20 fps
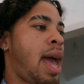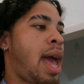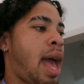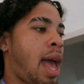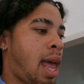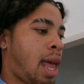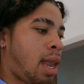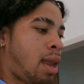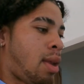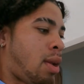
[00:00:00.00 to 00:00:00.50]

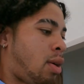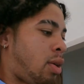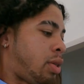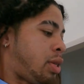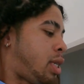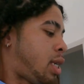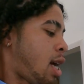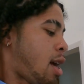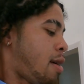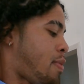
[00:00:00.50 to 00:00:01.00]
And
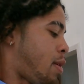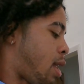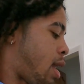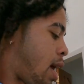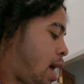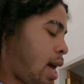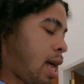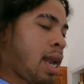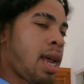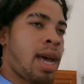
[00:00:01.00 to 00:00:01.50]
on top of
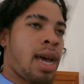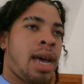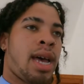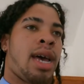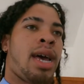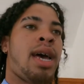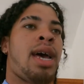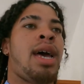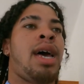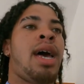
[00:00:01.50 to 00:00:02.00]

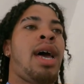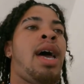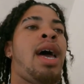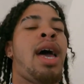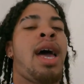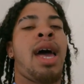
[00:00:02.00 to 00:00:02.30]
that,